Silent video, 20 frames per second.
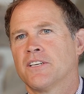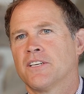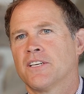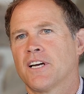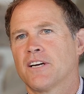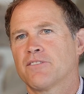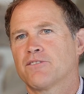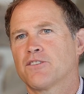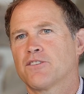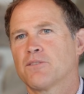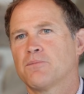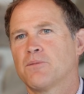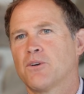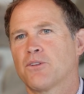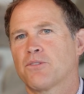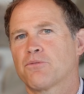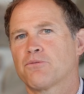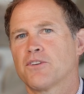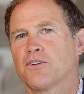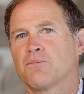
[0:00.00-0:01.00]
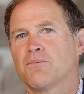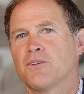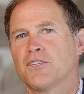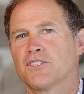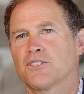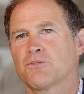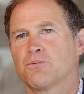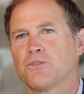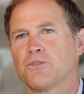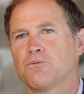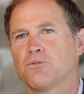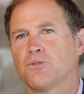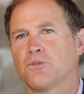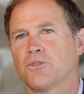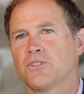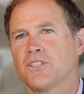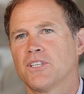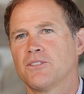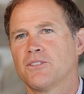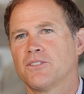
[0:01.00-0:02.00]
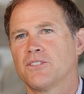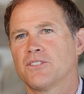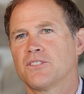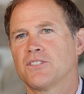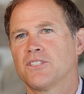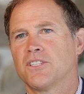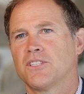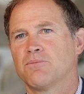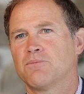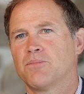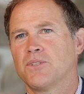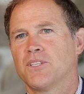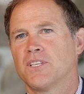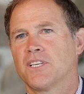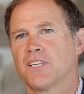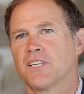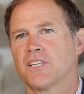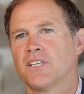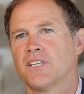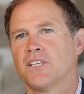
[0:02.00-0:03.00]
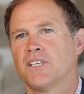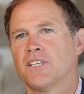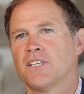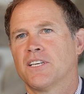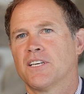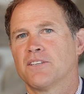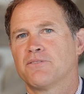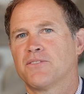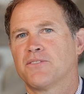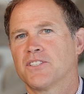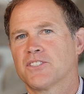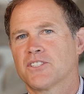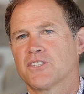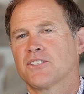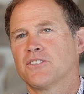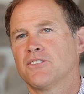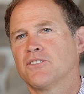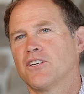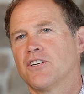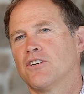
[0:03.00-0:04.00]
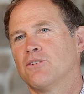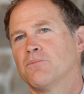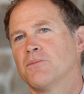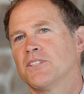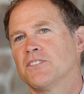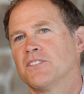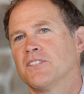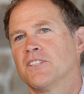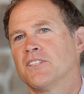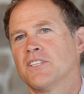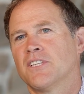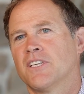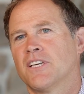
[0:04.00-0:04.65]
After about 3 months, we ruled out it being a physical ailment